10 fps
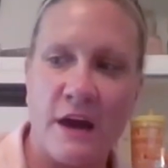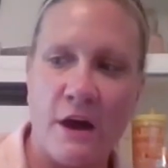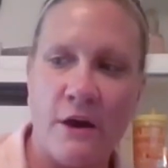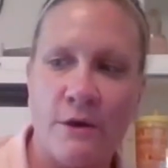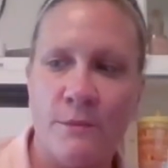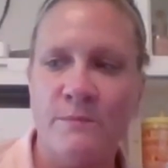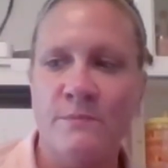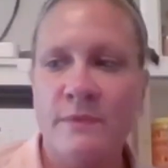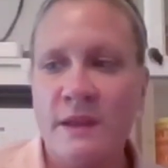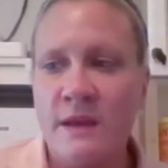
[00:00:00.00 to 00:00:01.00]
Um,
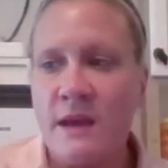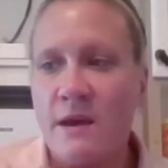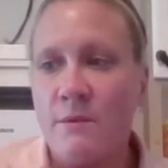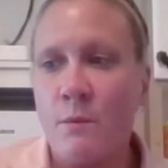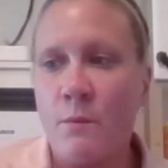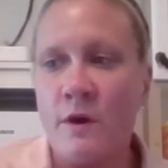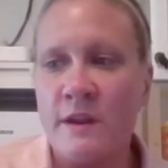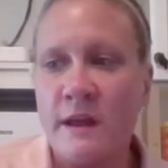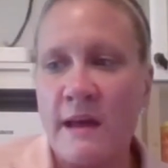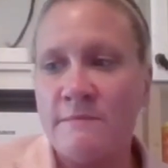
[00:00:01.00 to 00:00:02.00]
one,
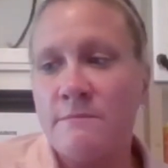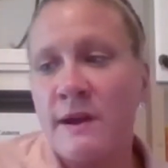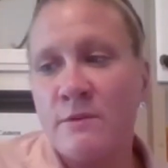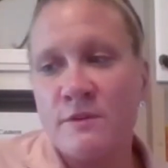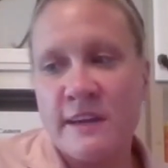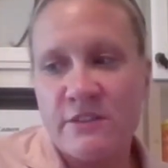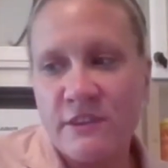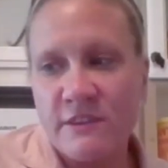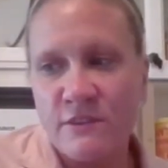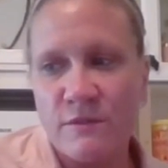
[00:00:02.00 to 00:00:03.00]
I, my
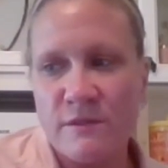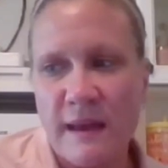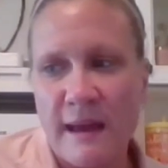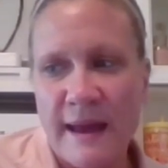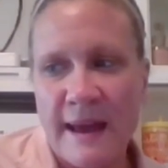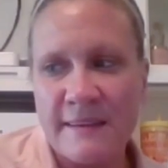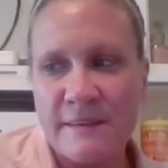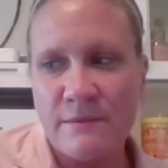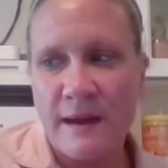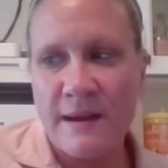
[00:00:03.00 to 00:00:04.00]
rotations are, I had
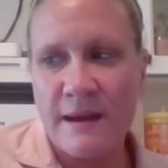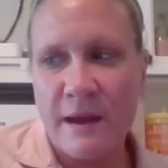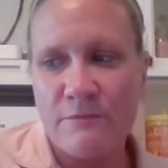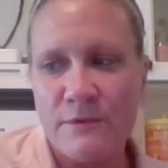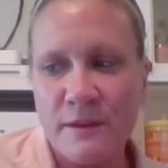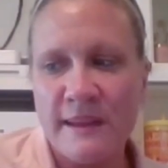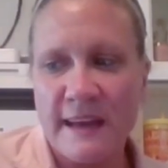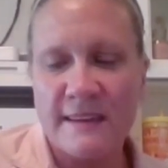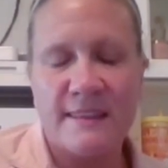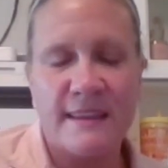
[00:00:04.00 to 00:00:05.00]
to, I really
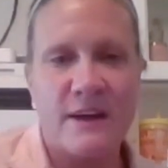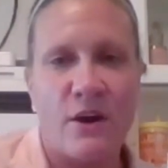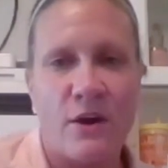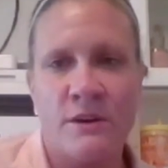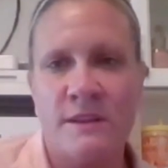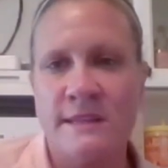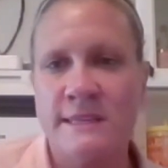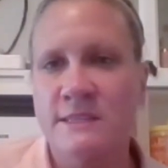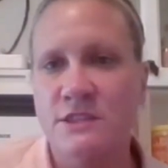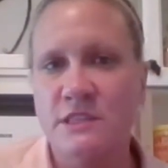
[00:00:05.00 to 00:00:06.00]
had to think hard on
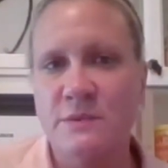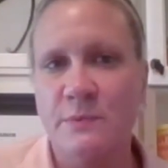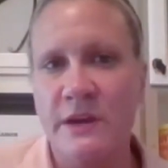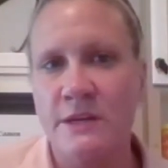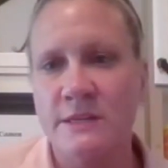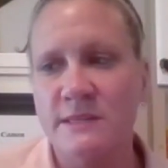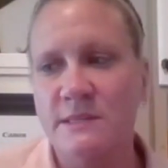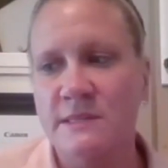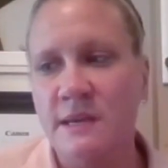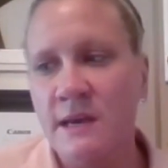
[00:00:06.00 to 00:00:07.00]
this just
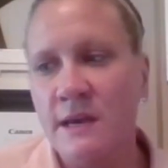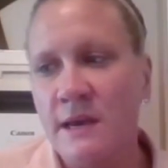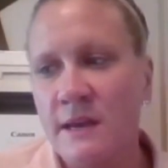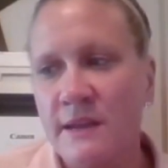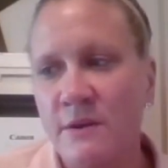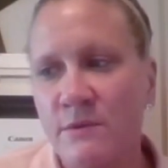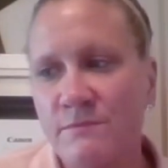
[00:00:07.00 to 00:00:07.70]
because, you know,